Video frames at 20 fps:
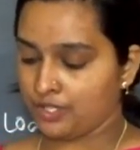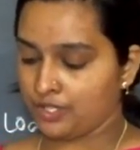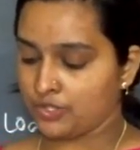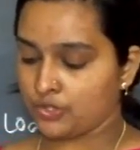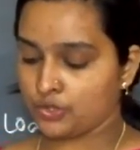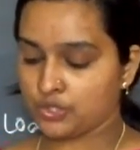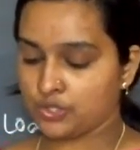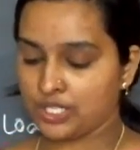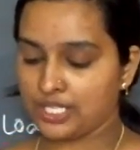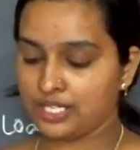
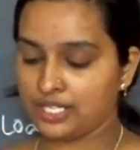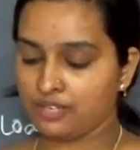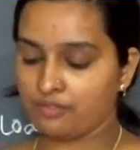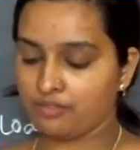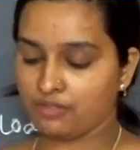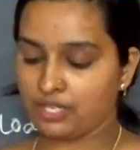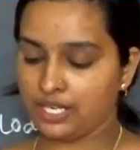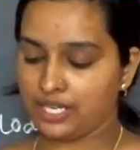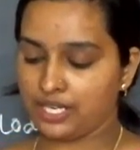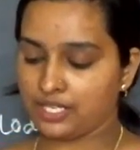So Delhi
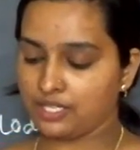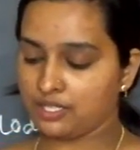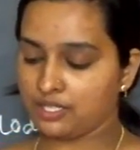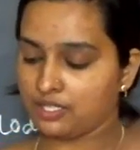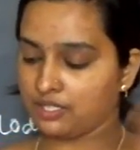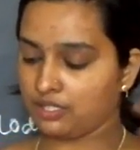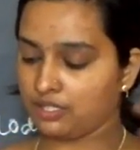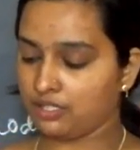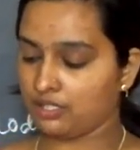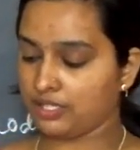
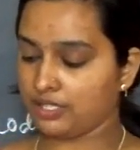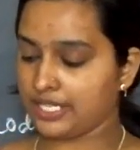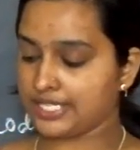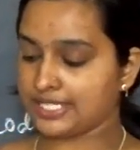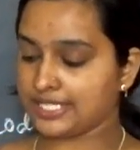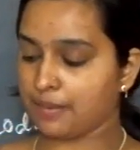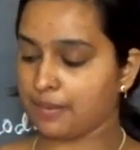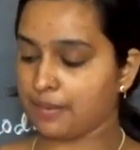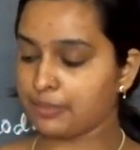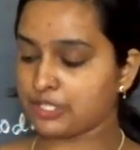and
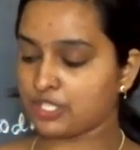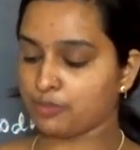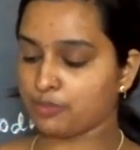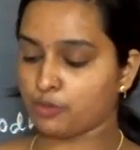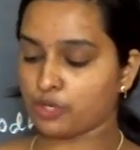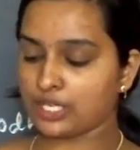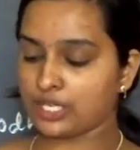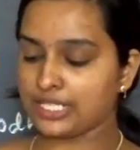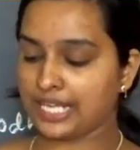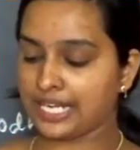established the
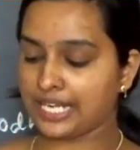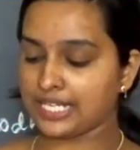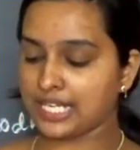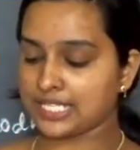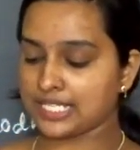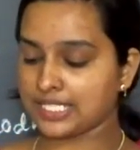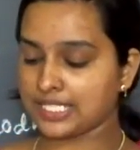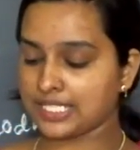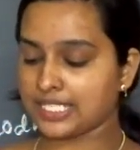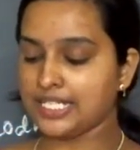Mughal
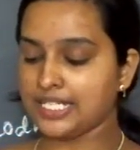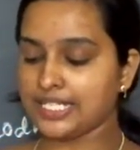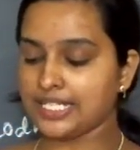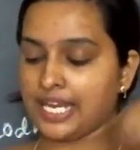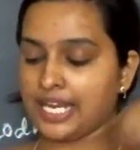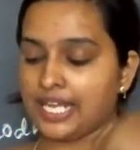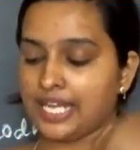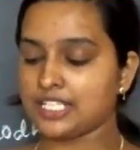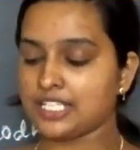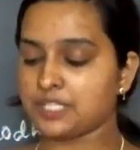dynasty in
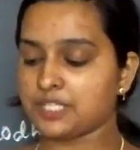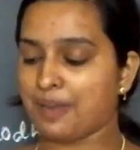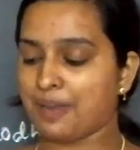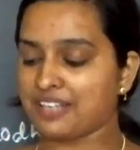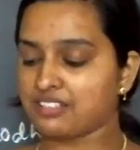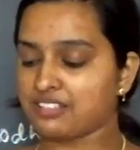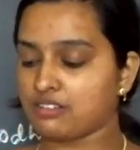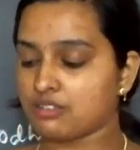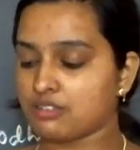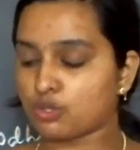India, and this
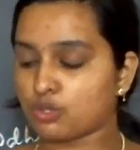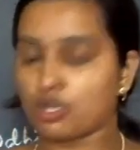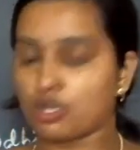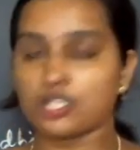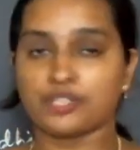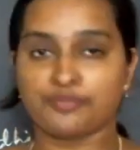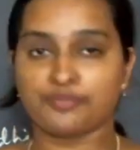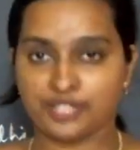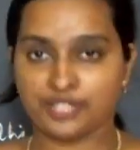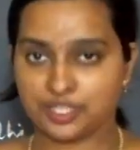battle is called
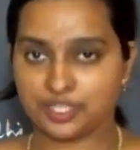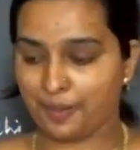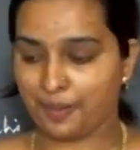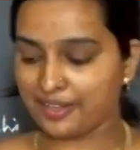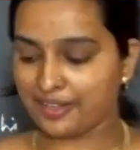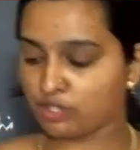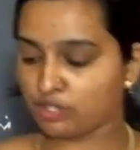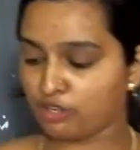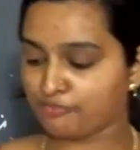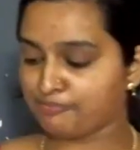the First
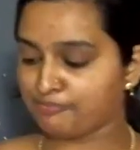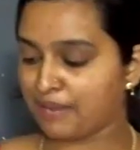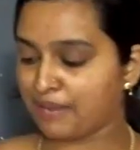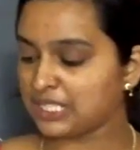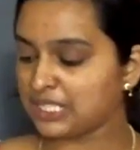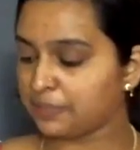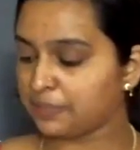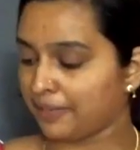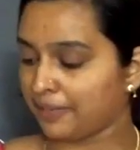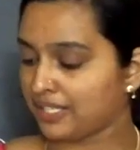Battle of
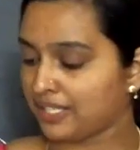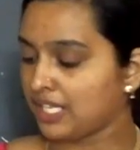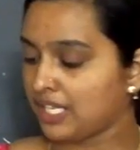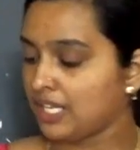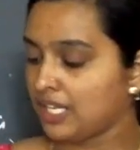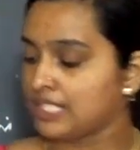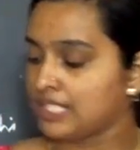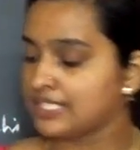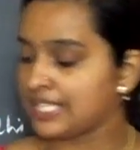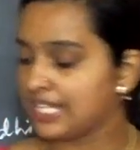Panipat.
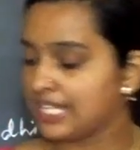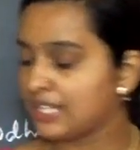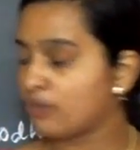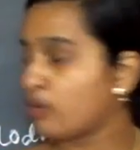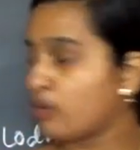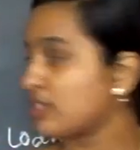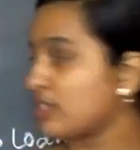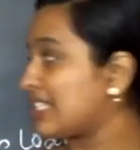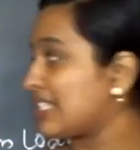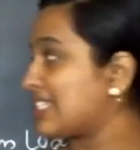Delhi
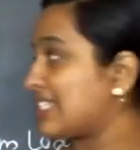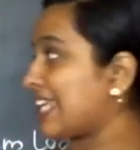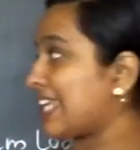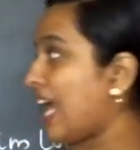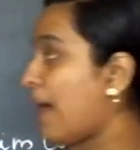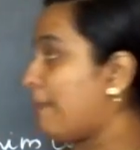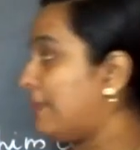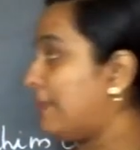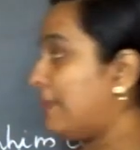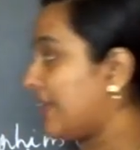was its
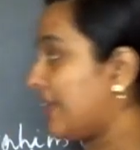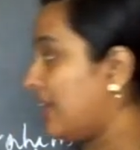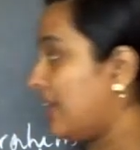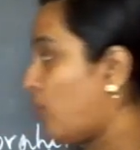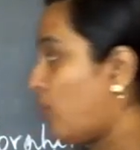capital.